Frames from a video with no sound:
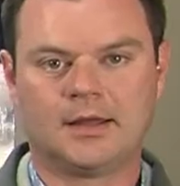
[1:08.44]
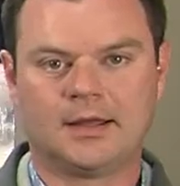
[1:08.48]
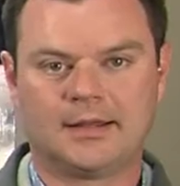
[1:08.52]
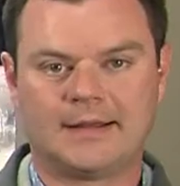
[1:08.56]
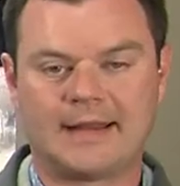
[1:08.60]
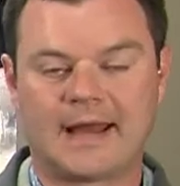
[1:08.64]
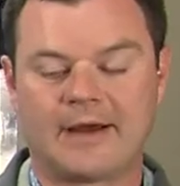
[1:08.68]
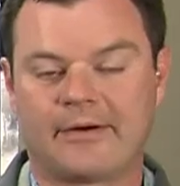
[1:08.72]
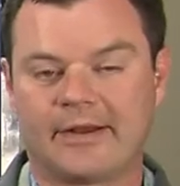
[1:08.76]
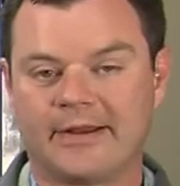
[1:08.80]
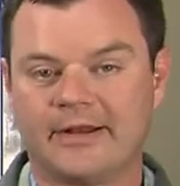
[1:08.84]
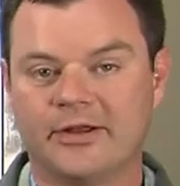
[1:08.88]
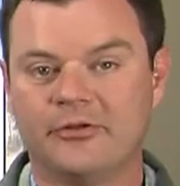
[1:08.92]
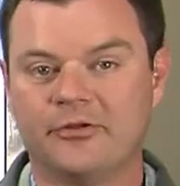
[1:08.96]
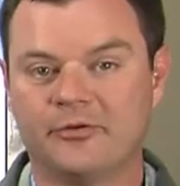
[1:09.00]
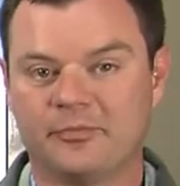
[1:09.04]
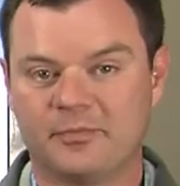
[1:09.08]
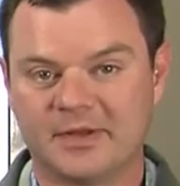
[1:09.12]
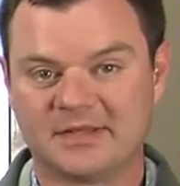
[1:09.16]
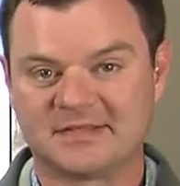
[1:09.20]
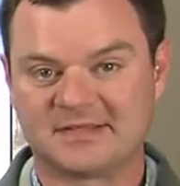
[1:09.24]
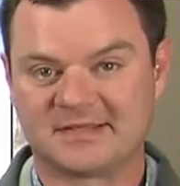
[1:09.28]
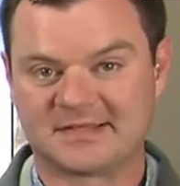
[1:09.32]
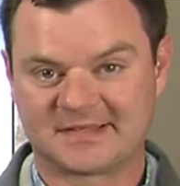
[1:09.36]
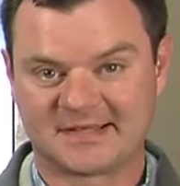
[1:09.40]
Now, I know the
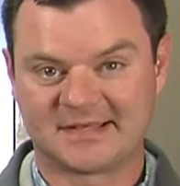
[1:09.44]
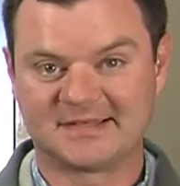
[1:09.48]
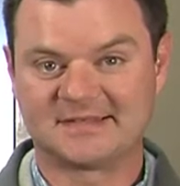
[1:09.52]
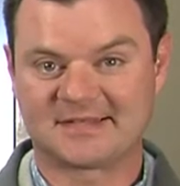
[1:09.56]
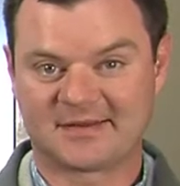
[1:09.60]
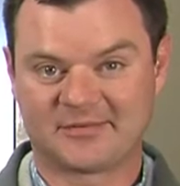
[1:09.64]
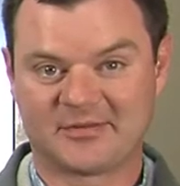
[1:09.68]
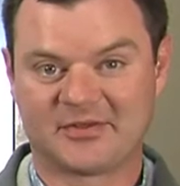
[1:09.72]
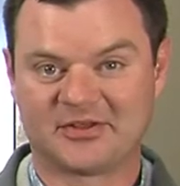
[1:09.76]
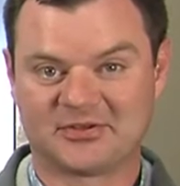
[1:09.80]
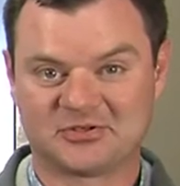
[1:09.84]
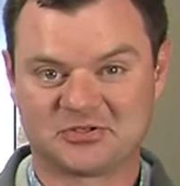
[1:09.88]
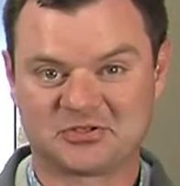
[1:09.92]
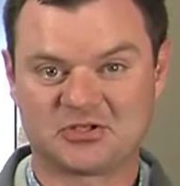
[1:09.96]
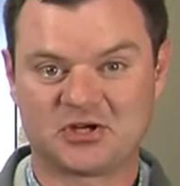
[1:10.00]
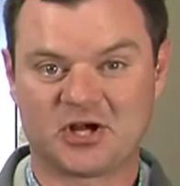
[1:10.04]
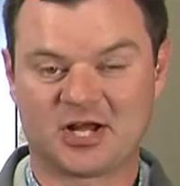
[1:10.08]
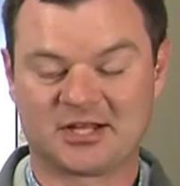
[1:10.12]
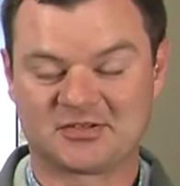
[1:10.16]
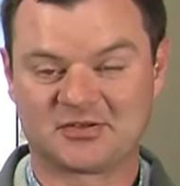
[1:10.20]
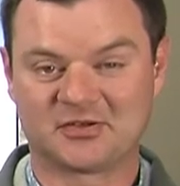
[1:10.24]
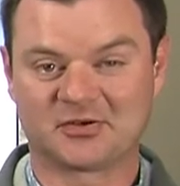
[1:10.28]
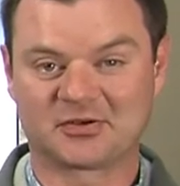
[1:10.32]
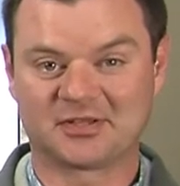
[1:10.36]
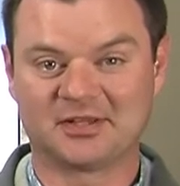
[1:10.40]
business in some of those
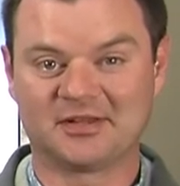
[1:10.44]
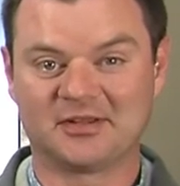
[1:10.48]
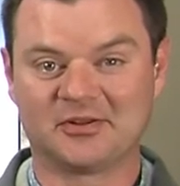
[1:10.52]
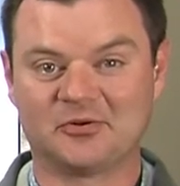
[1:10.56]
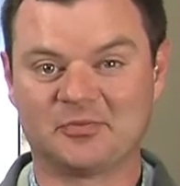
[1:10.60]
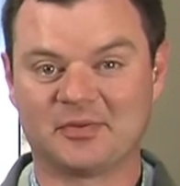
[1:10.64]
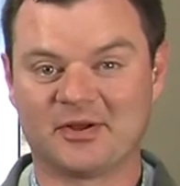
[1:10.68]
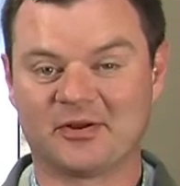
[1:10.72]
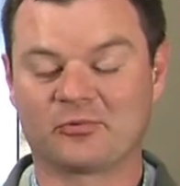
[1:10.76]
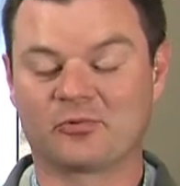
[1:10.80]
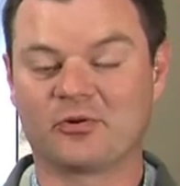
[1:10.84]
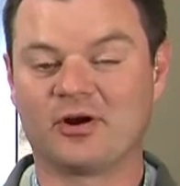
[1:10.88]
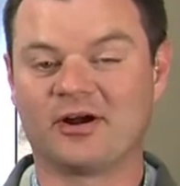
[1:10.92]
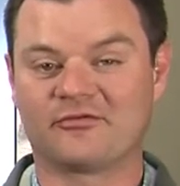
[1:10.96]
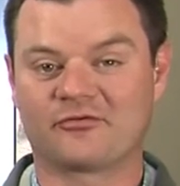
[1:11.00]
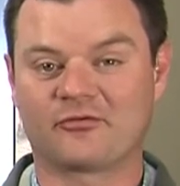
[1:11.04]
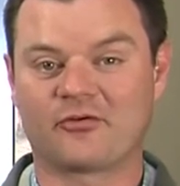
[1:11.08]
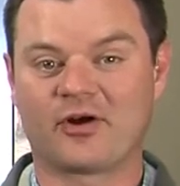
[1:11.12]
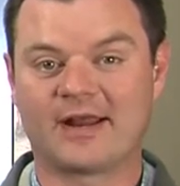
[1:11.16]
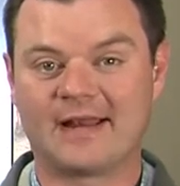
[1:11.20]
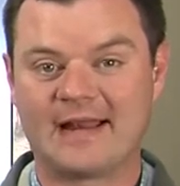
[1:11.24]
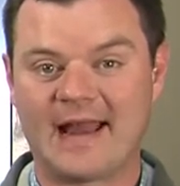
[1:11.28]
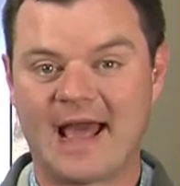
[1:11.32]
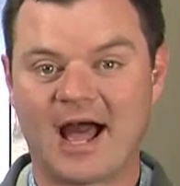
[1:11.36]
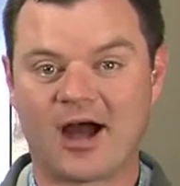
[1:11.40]
shots looked a little bit rough
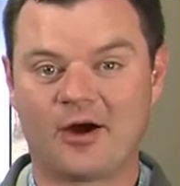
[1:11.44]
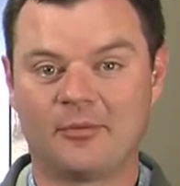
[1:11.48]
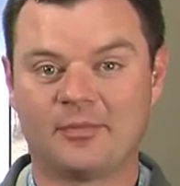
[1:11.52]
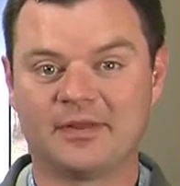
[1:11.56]
right now,